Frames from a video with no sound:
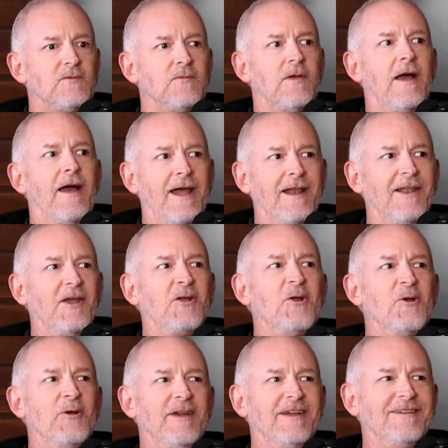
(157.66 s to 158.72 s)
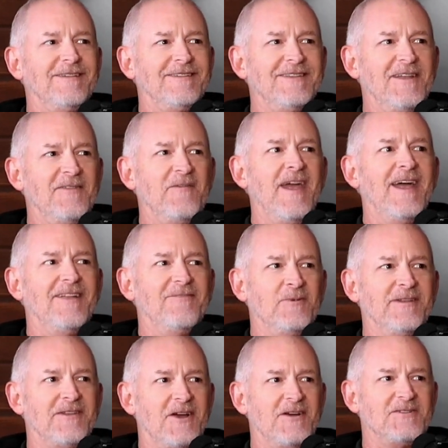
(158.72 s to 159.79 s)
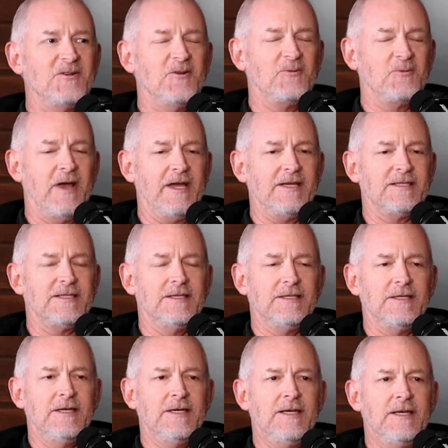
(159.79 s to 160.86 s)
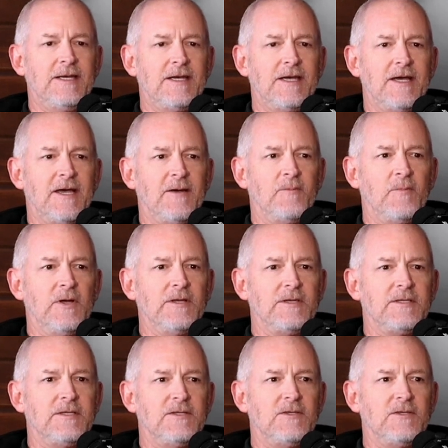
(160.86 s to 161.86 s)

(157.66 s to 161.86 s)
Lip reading: highly occurring event with osteoarthritis, and but